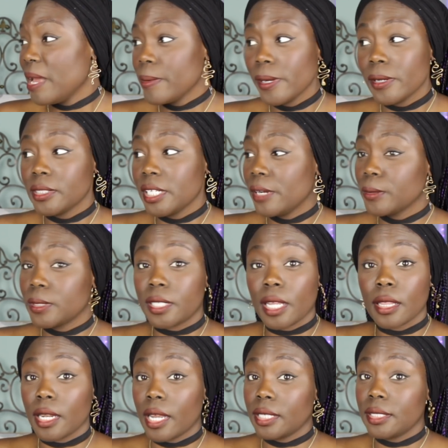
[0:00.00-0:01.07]
baby girl's hair was
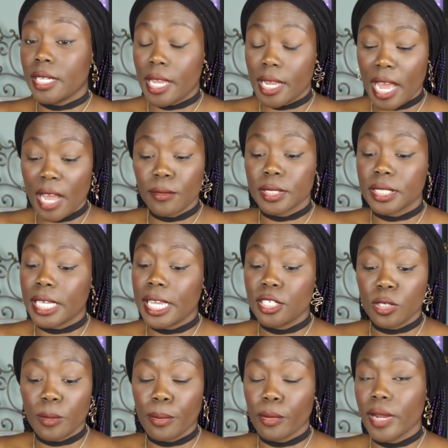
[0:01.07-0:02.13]
done the next day, and I was
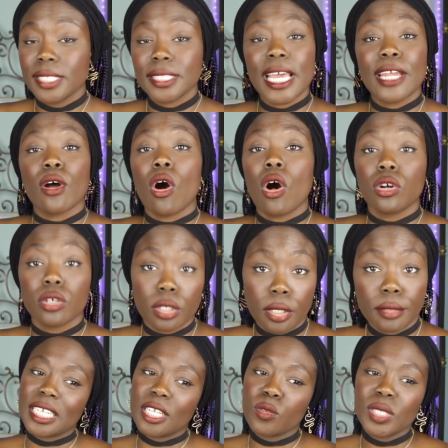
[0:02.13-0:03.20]
into barrettes and all
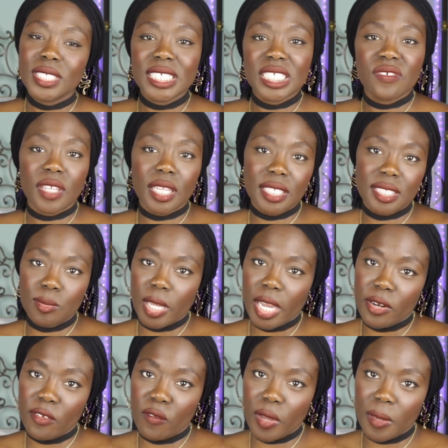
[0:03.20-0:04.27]
girl. And Luis is feeling some
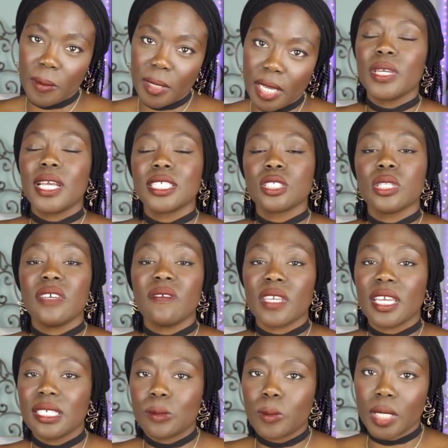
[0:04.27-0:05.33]
kind of way because
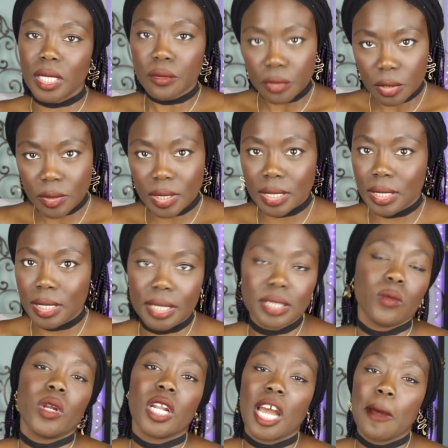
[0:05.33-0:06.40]
Olivia is being rude and
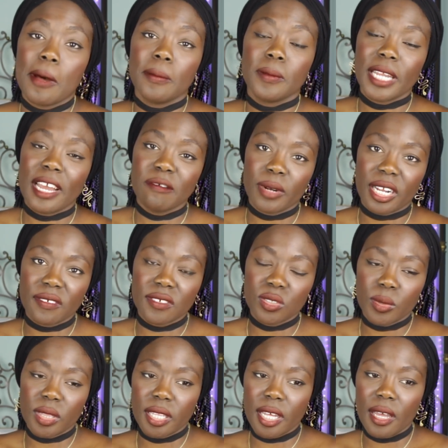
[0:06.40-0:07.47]
doesn't want to come up and have
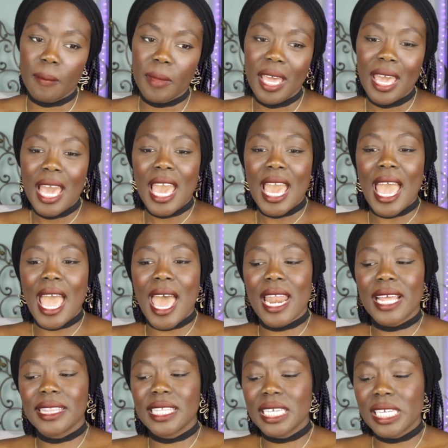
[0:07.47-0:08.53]
breakfast with them.
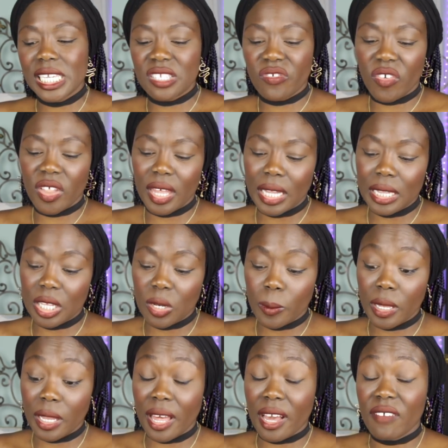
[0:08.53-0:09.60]
And I think he's feeling a little
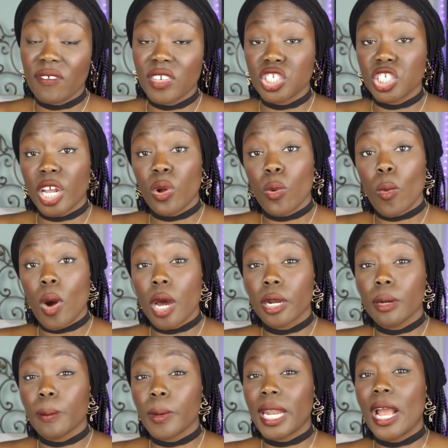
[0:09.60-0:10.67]
bit like a fish out of
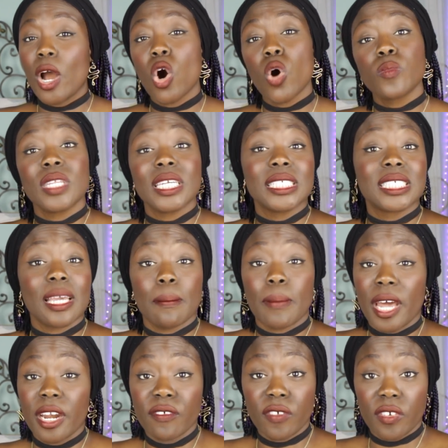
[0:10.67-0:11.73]
water, but I hope things get
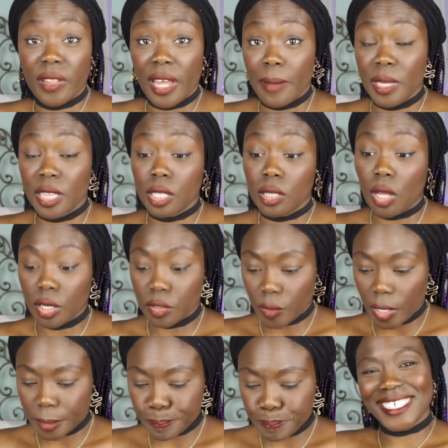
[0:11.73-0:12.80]
better for them in the long
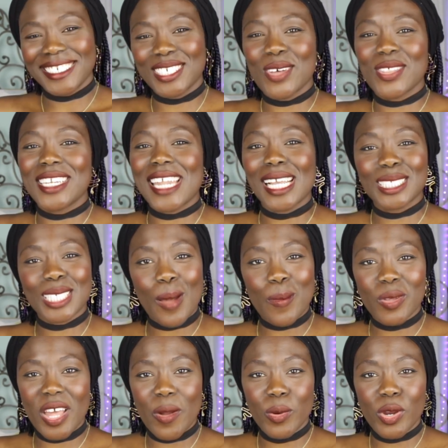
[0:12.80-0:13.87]
run. So the next
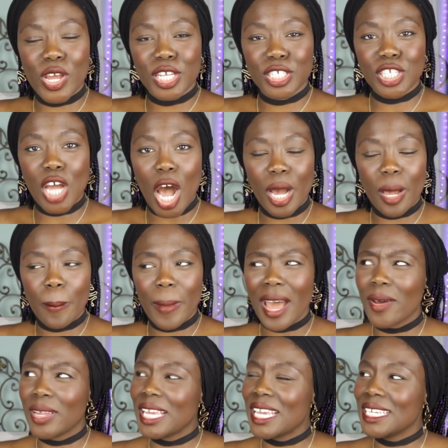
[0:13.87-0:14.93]
couple that we're going to talk
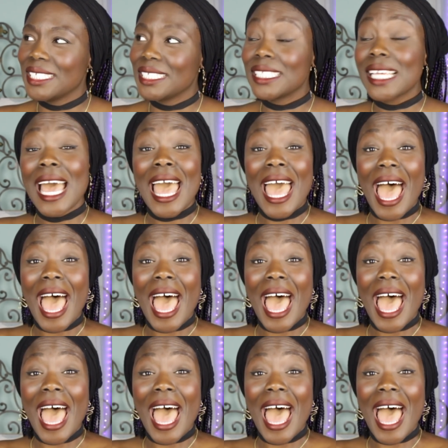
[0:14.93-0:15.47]
about is